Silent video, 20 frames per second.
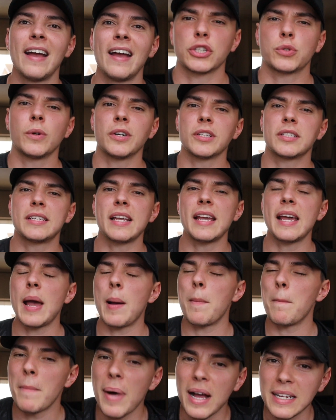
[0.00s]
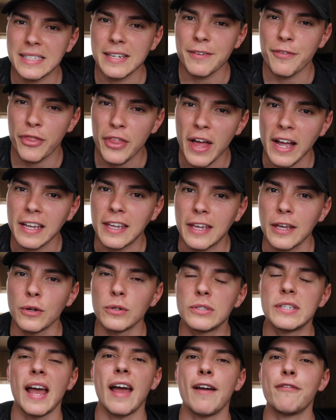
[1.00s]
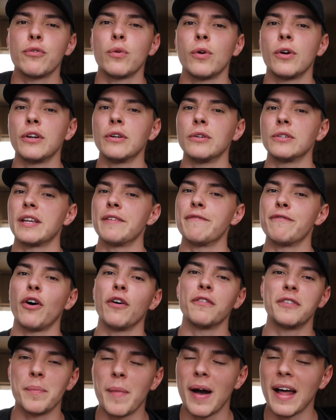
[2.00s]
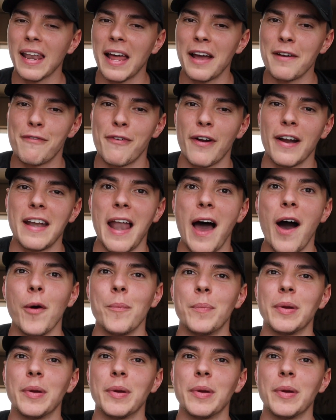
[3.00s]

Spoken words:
Just want to say a massive thank you to everyone who's involved in my life right now,